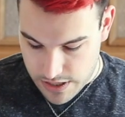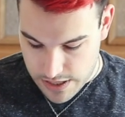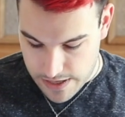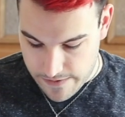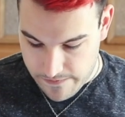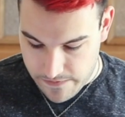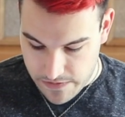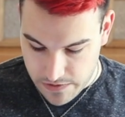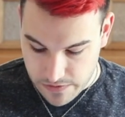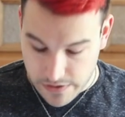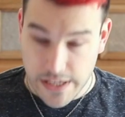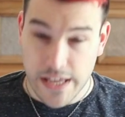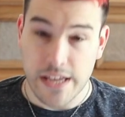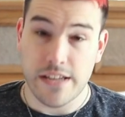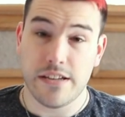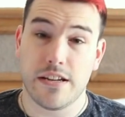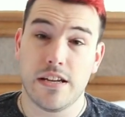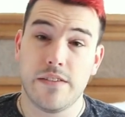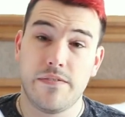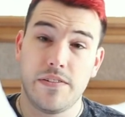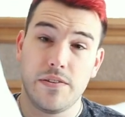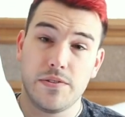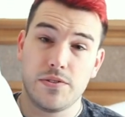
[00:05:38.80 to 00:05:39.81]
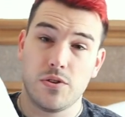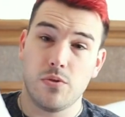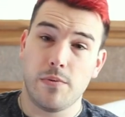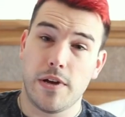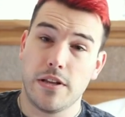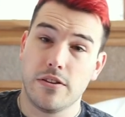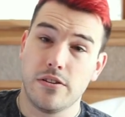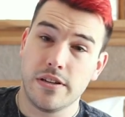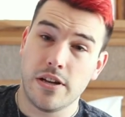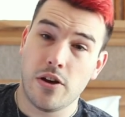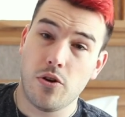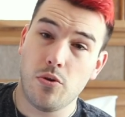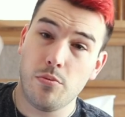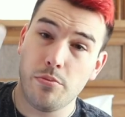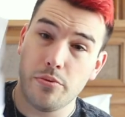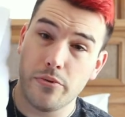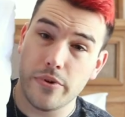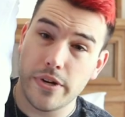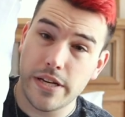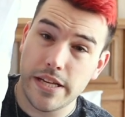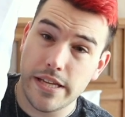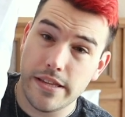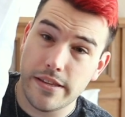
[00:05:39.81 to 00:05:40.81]
I feel, again, I feel so bad. Look how
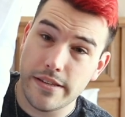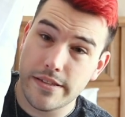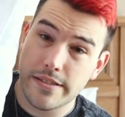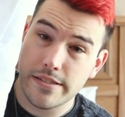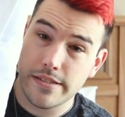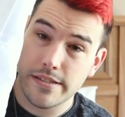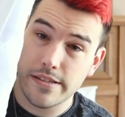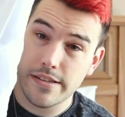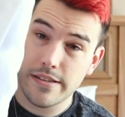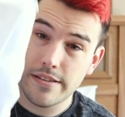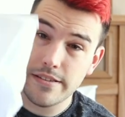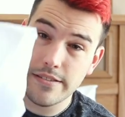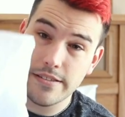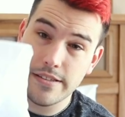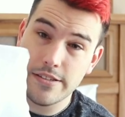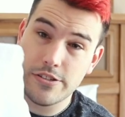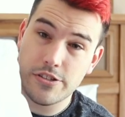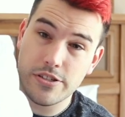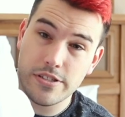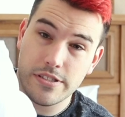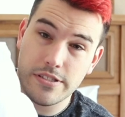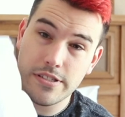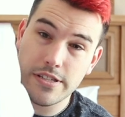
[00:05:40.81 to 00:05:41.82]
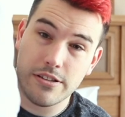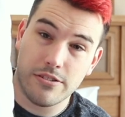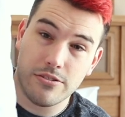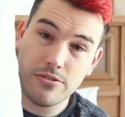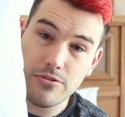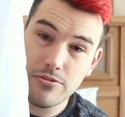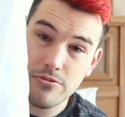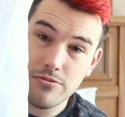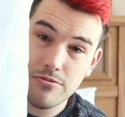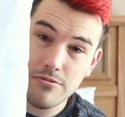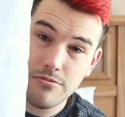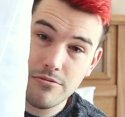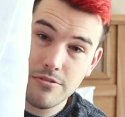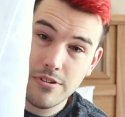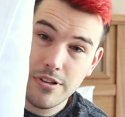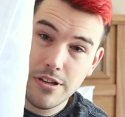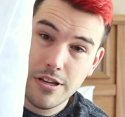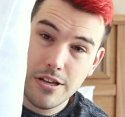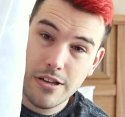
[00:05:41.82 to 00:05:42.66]
pretty this is. It's just like a little,